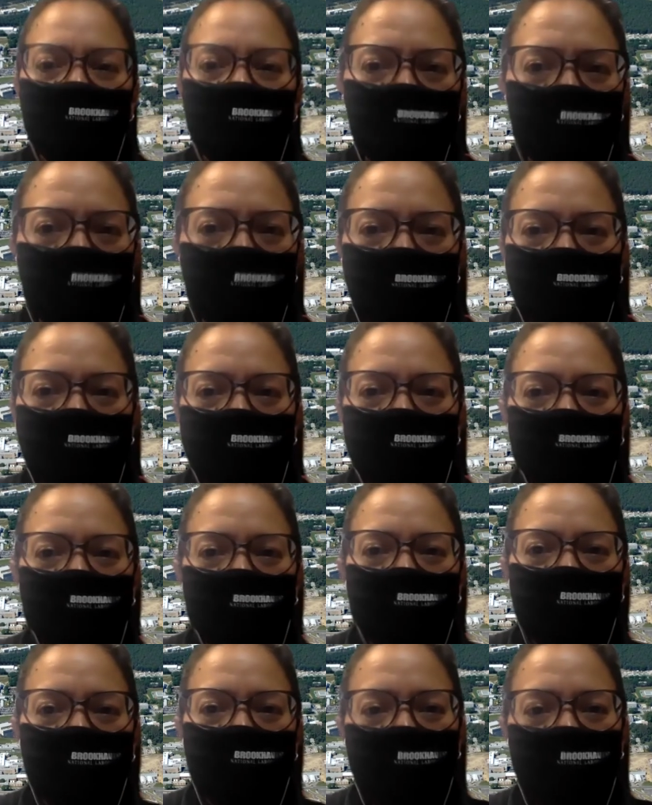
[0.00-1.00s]
boson?
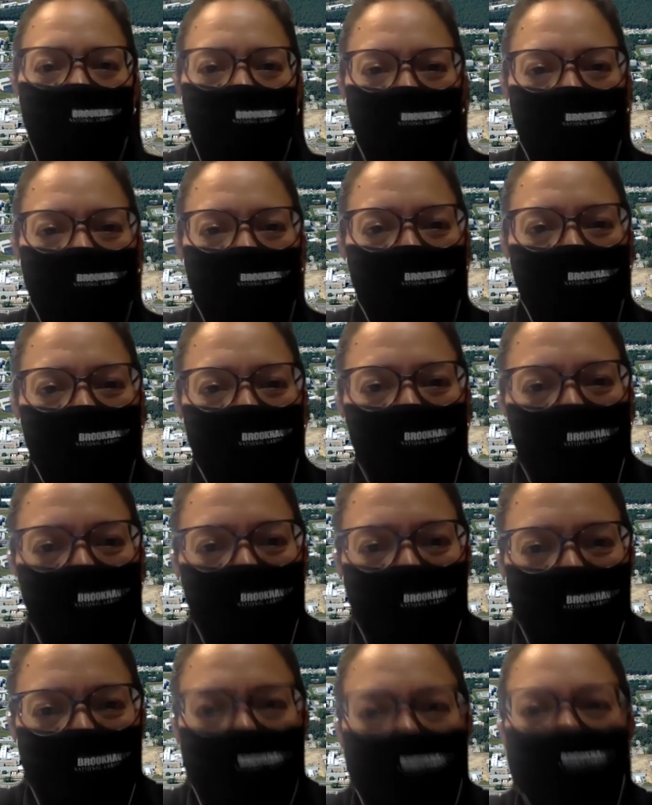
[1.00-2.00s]
uh, yes,
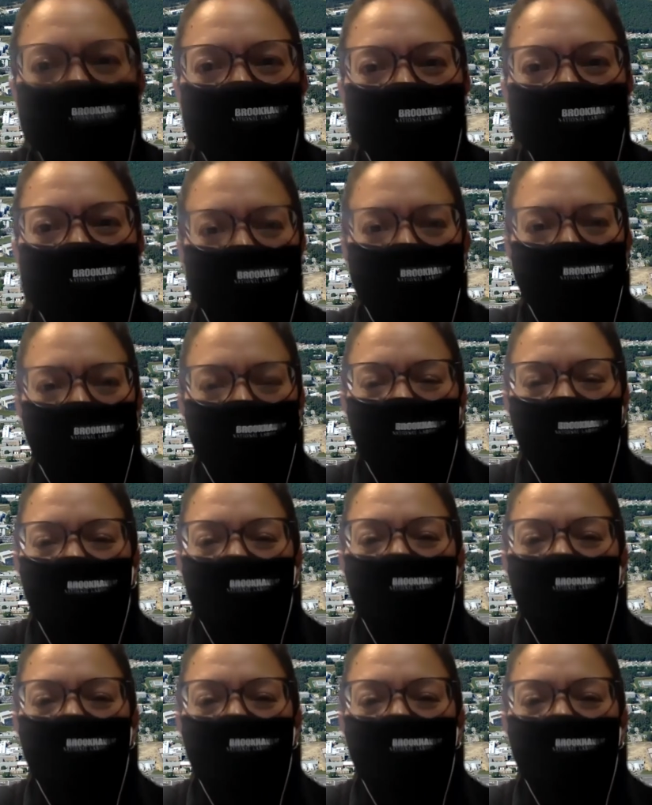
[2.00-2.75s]
but they call, oh, discovery